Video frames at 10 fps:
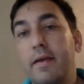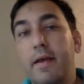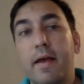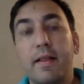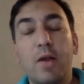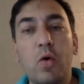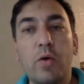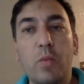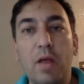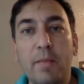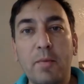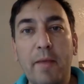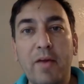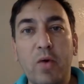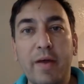Hello and welcome to
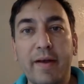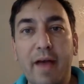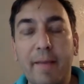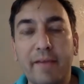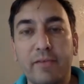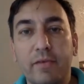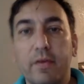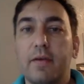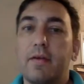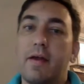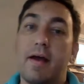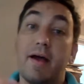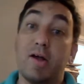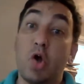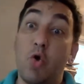Microeconomics,
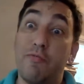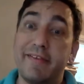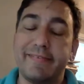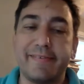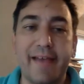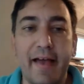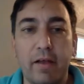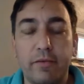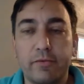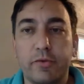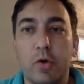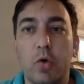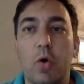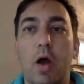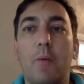COVID style.
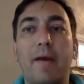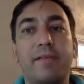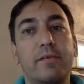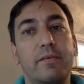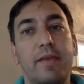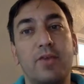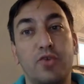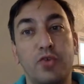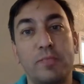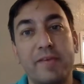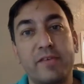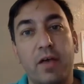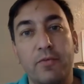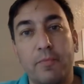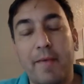So I wanted to introduce
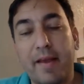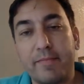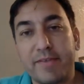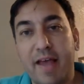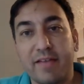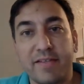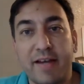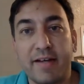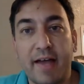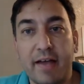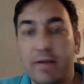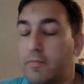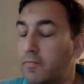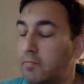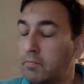myself. My name is Scott Sandock.
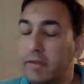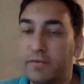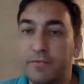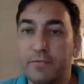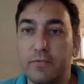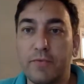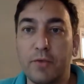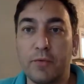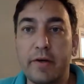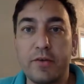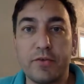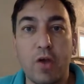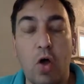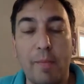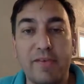Please feel free just to
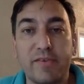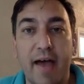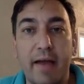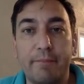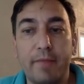call me Scott.